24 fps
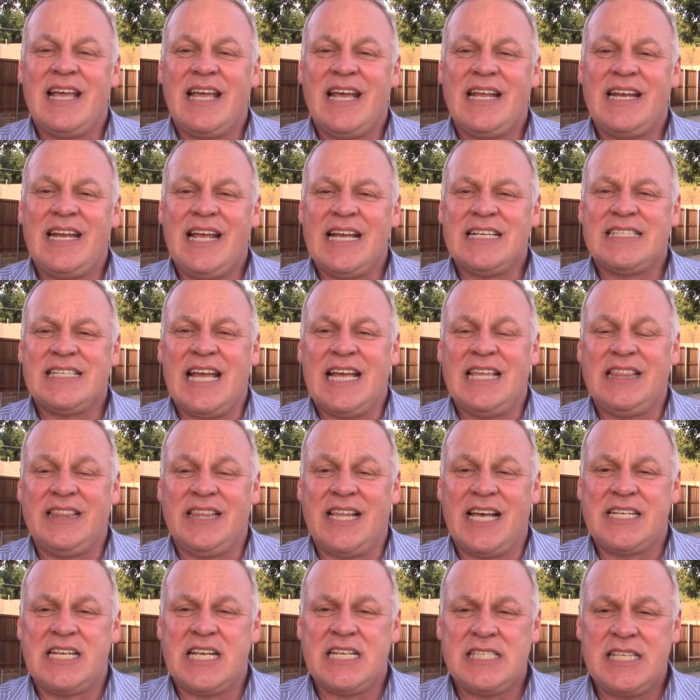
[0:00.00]
It is a
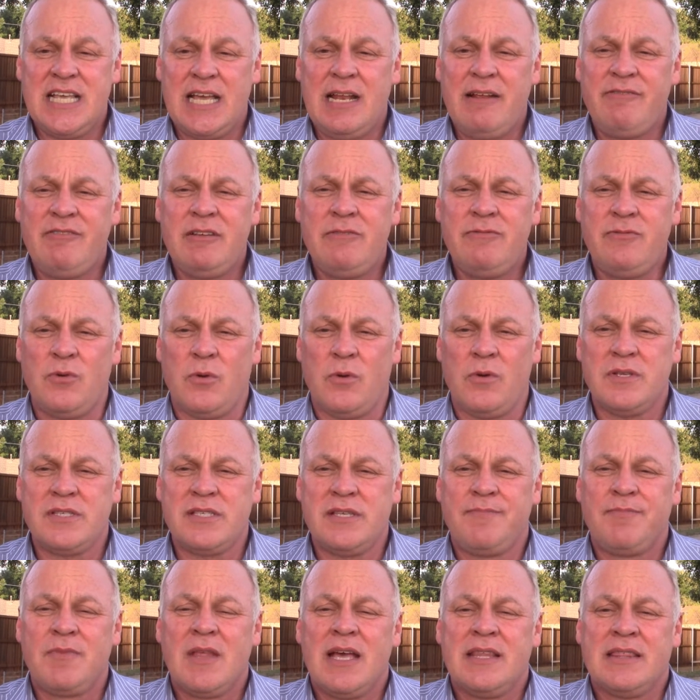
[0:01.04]
legislative divorce